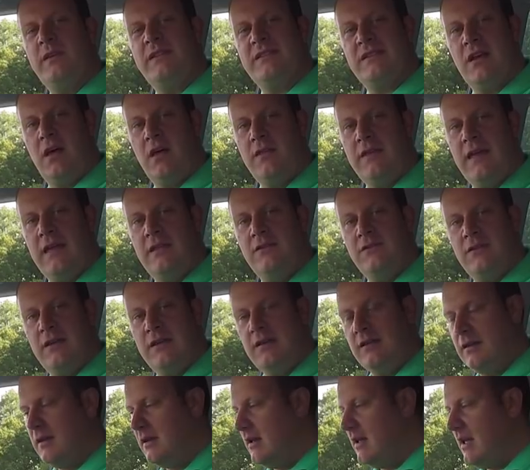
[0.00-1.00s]
start the
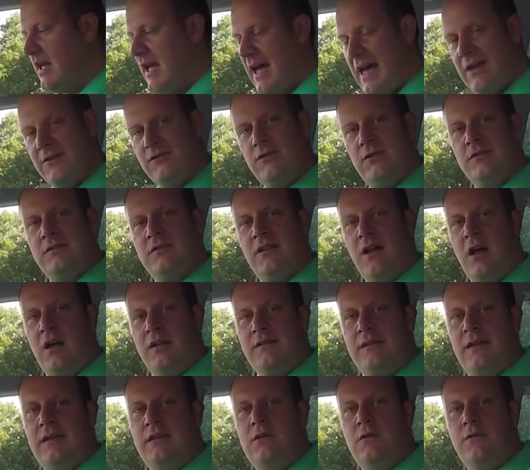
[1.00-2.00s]
engine, as you
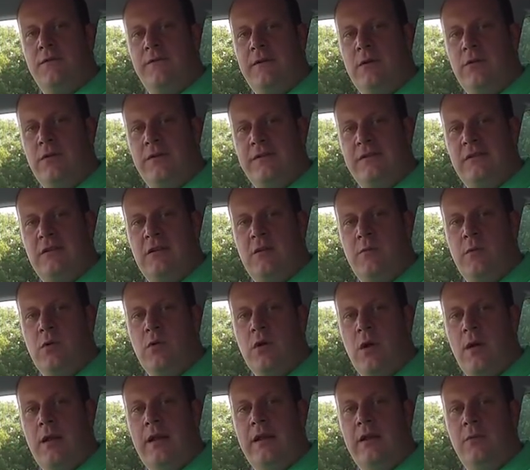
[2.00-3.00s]
start it, you'll feel the steering wheel
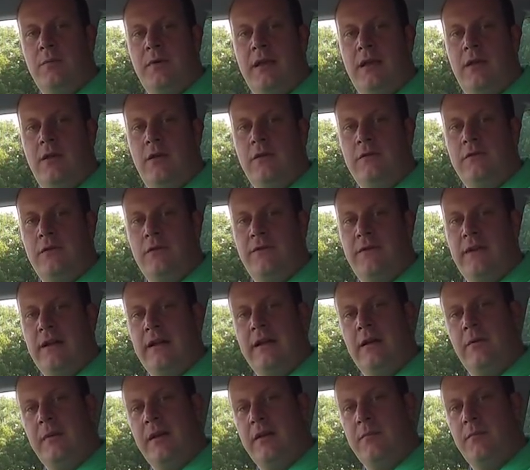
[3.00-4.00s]
go a little bit loose, you'll feel a
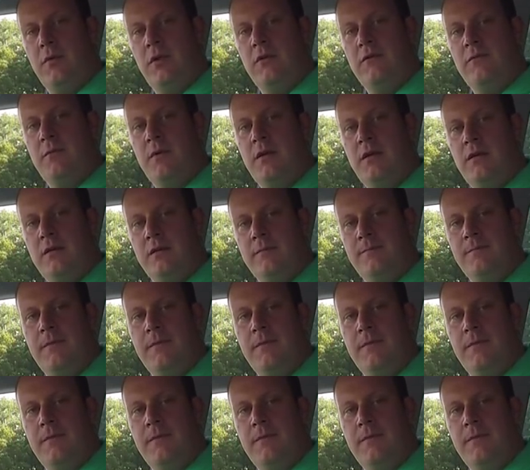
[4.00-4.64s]
little bit of movement.